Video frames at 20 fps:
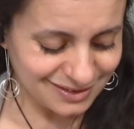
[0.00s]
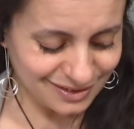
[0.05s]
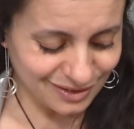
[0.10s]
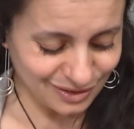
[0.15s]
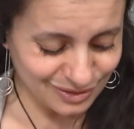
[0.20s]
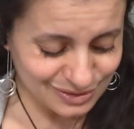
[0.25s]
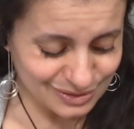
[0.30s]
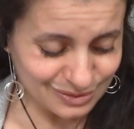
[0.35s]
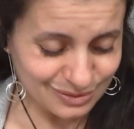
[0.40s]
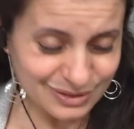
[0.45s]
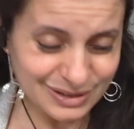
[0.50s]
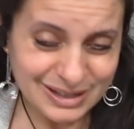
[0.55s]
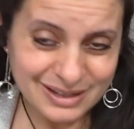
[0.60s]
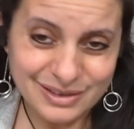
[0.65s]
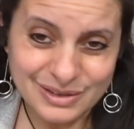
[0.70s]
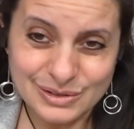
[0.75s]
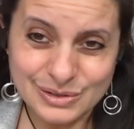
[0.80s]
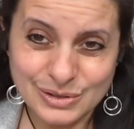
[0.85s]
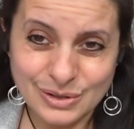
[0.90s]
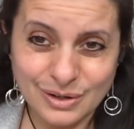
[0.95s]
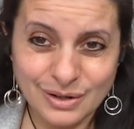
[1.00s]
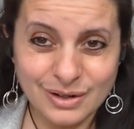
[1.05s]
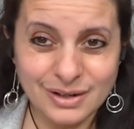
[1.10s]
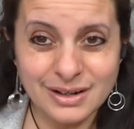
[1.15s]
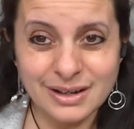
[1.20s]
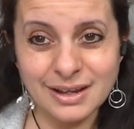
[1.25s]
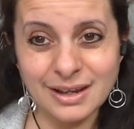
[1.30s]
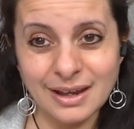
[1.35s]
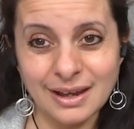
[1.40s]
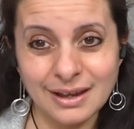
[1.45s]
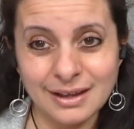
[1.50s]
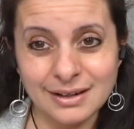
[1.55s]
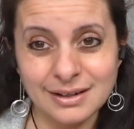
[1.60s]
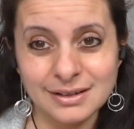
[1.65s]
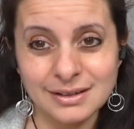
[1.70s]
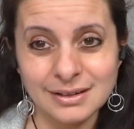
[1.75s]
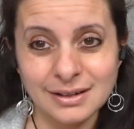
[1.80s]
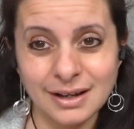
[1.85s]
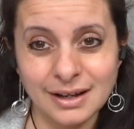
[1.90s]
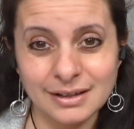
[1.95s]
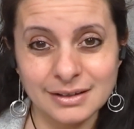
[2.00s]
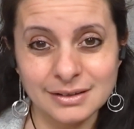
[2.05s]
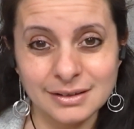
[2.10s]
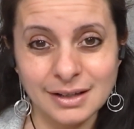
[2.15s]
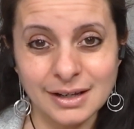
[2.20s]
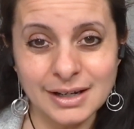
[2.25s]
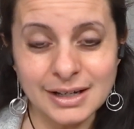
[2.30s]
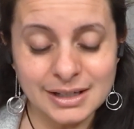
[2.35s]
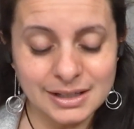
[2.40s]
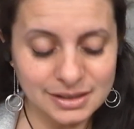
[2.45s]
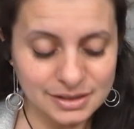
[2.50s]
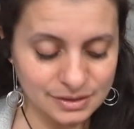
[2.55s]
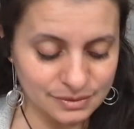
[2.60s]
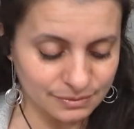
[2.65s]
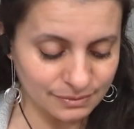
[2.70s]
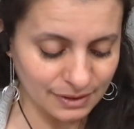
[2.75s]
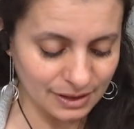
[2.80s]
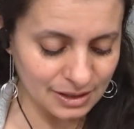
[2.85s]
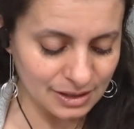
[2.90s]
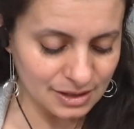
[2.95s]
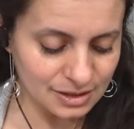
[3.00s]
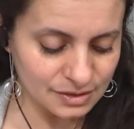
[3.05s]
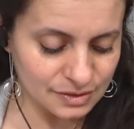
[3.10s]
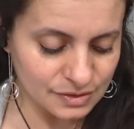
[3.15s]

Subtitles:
also like the dark and light, right?